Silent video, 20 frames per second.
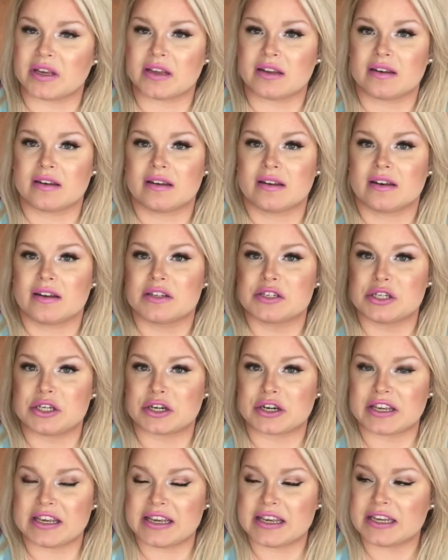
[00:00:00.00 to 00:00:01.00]
it to
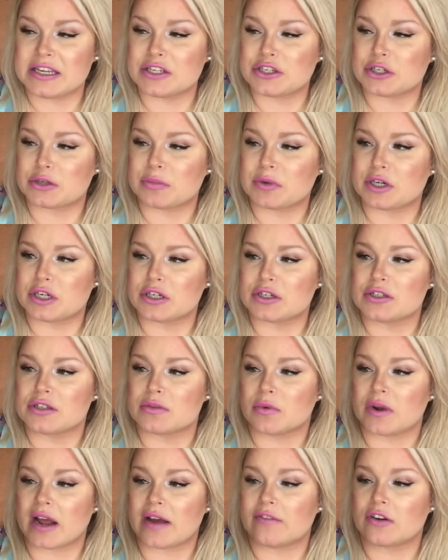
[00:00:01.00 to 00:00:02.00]
your keys, your purse,
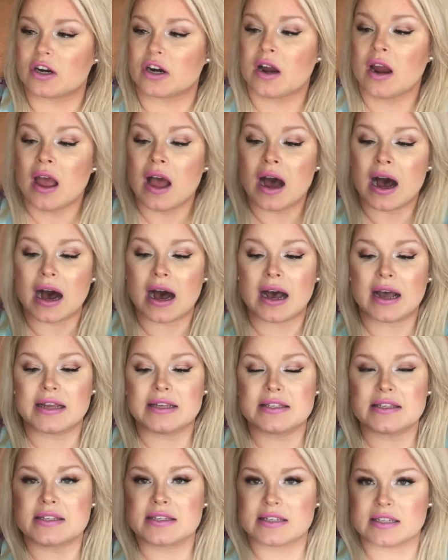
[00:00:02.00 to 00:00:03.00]
whatever, I
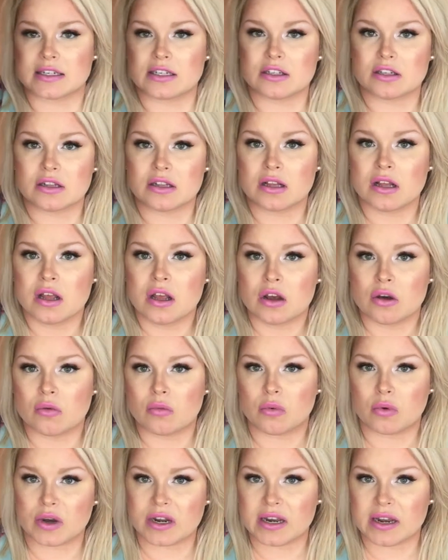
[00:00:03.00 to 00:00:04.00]
still
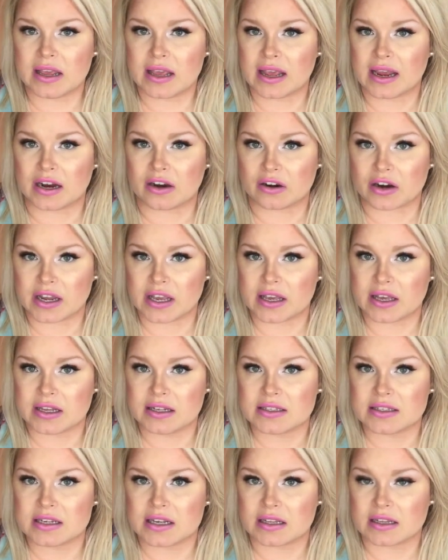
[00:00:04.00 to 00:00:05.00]
would carry
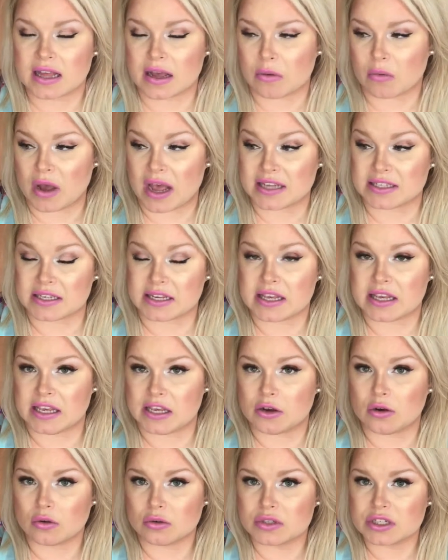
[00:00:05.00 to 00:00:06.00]
it as a
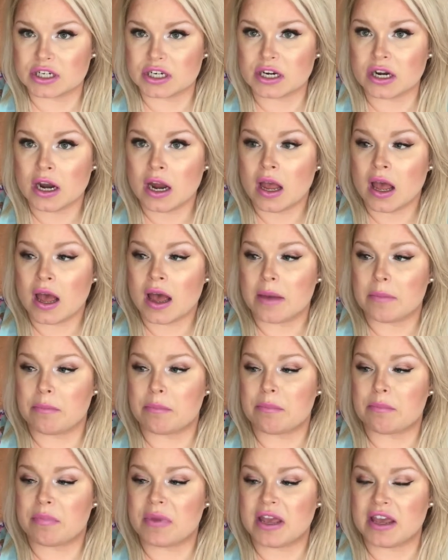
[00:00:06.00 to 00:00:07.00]
key holder
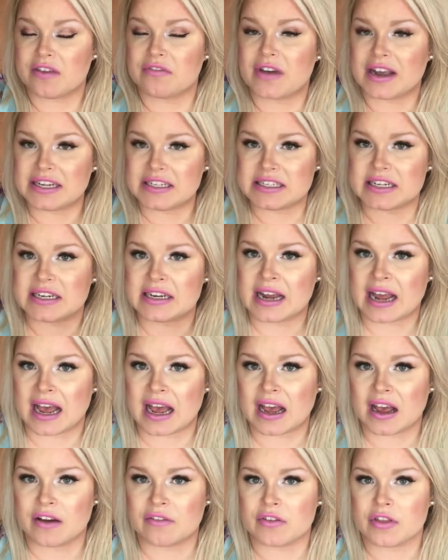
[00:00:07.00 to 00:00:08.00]
if I didn't
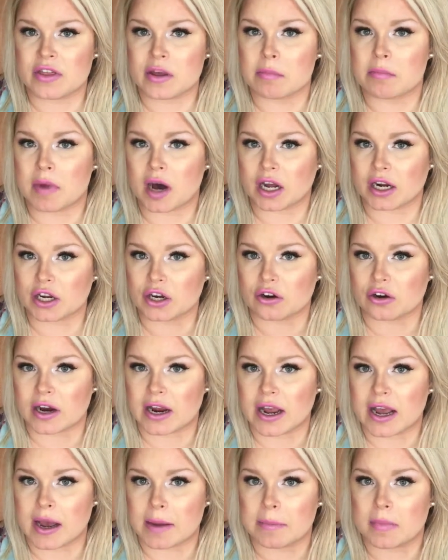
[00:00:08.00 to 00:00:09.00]
have the
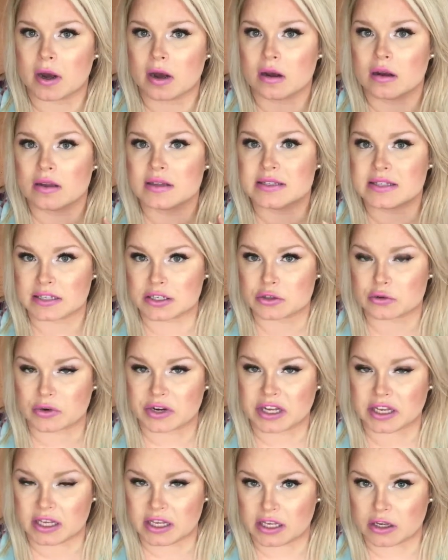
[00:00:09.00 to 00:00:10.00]
monogram six
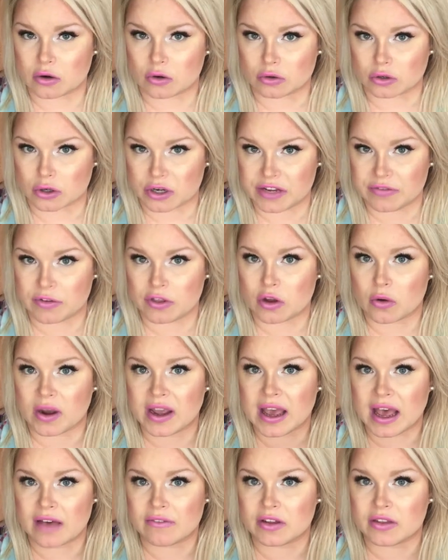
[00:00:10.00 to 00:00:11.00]
ring key holder, even though I
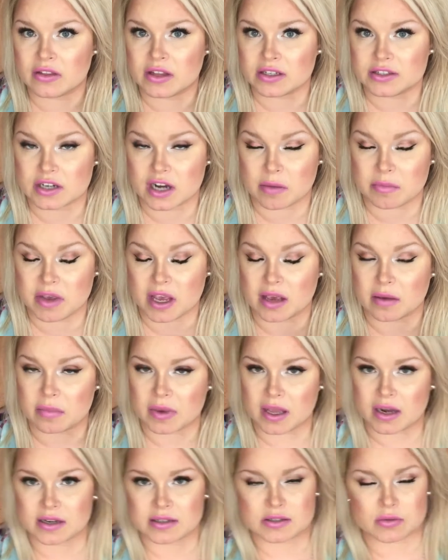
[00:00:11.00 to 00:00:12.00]
have it in the Damier
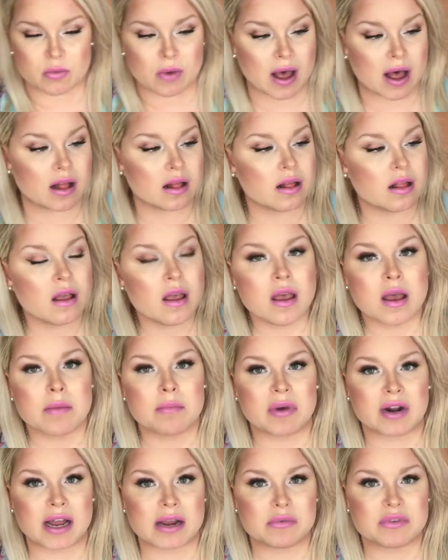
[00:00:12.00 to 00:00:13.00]
Ebene as well,
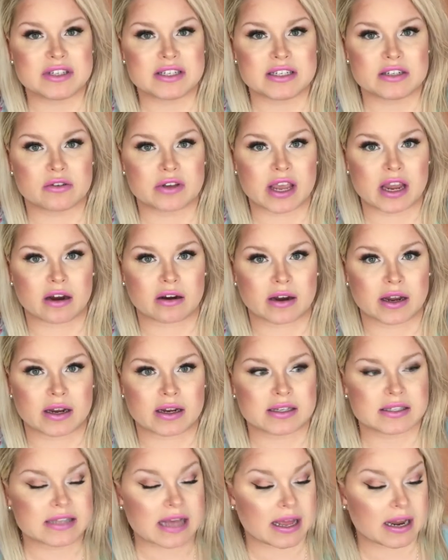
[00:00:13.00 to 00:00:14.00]
but I would still carry
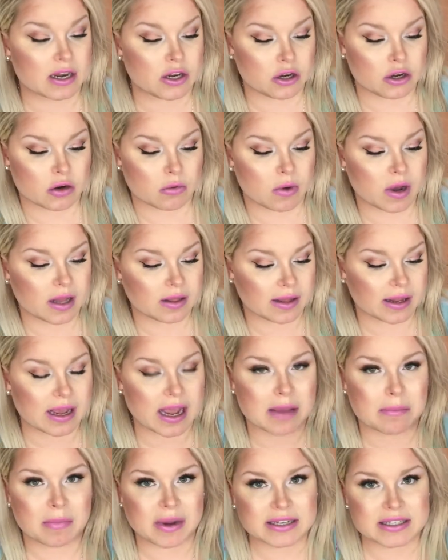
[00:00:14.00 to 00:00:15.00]
it as that. And you know what? Like
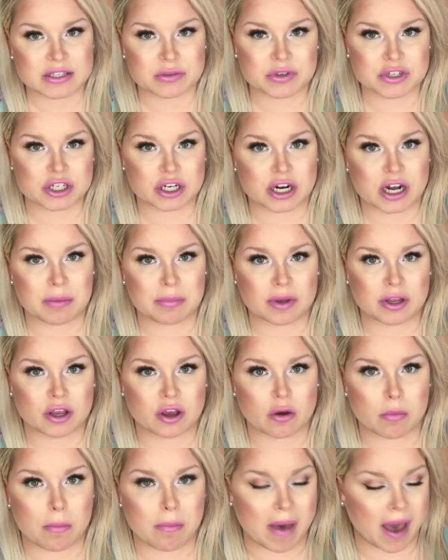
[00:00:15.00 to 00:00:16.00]
I might switch it up and
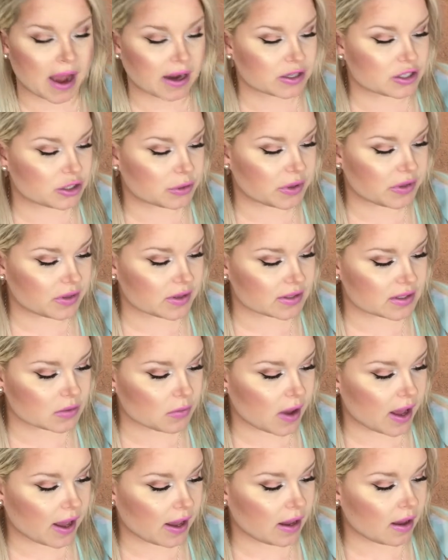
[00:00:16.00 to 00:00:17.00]
go back to it this
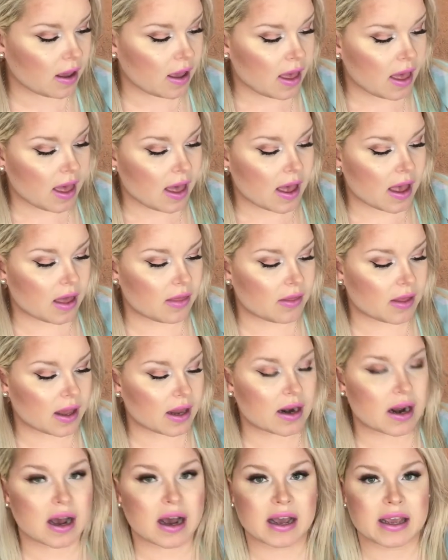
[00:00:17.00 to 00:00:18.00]
way. And
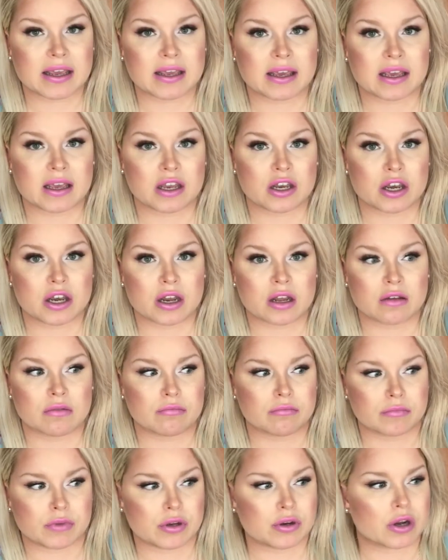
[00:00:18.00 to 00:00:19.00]
then I can,
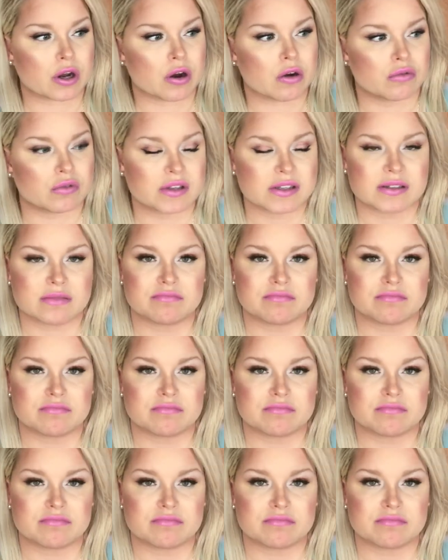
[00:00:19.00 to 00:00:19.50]
you know,